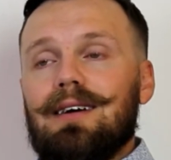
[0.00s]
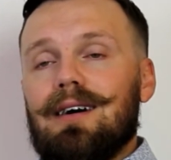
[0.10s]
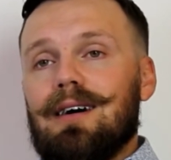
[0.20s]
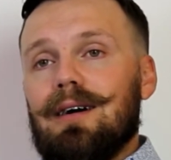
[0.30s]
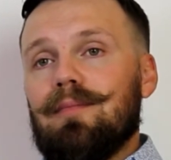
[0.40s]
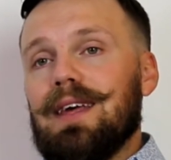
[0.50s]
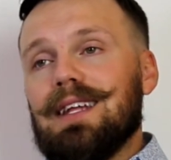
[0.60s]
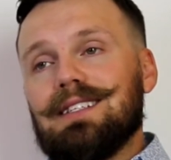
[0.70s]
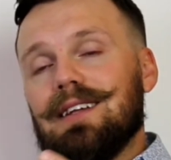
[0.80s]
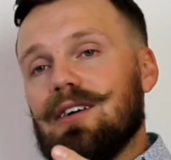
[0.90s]
Um,
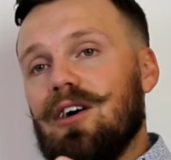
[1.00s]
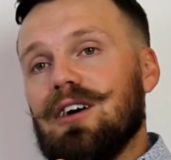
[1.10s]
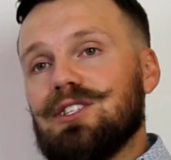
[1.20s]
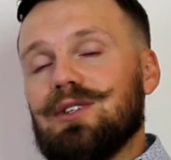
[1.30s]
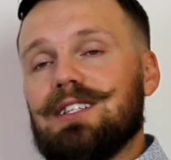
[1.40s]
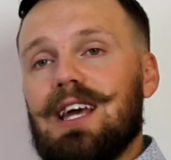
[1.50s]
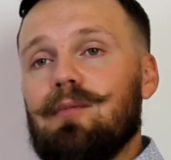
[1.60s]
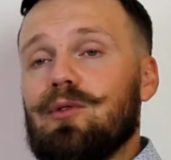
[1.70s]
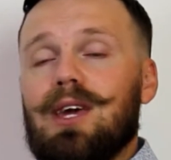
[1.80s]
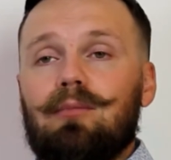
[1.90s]
it is going to cost you the
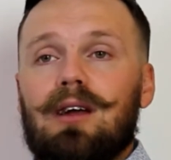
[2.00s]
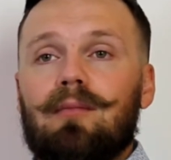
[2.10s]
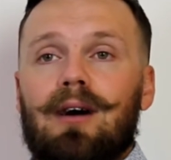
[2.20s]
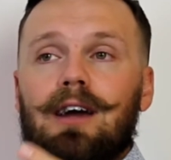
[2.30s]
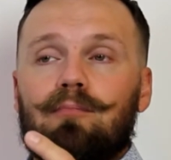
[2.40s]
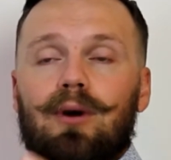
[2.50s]
same, so keep that in mind.